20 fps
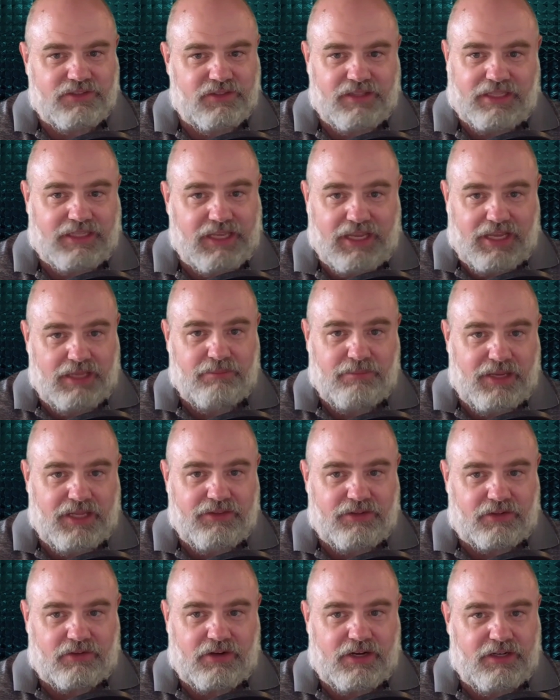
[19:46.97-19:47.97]
So they can't pay
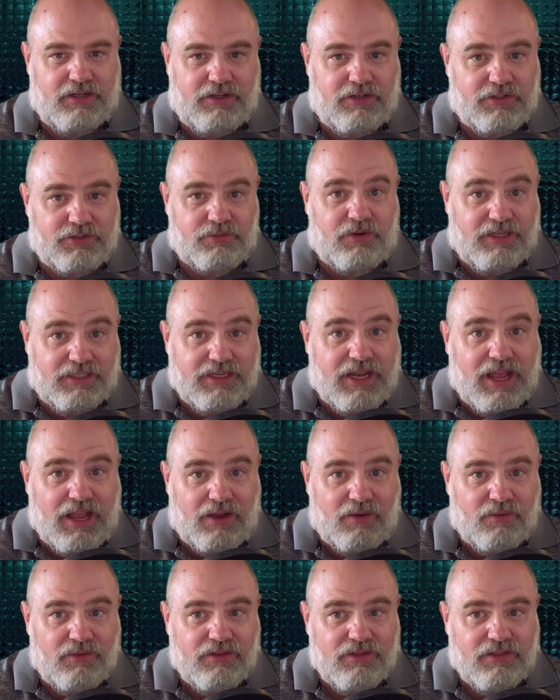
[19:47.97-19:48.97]
their creditors right
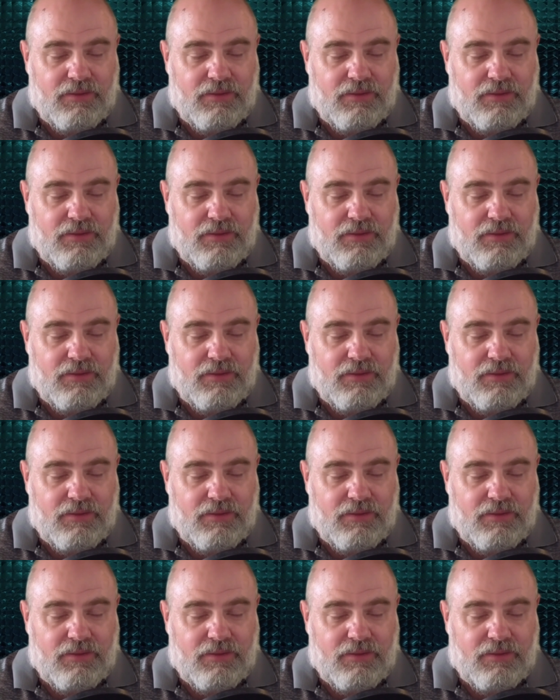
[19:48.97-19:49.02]
now.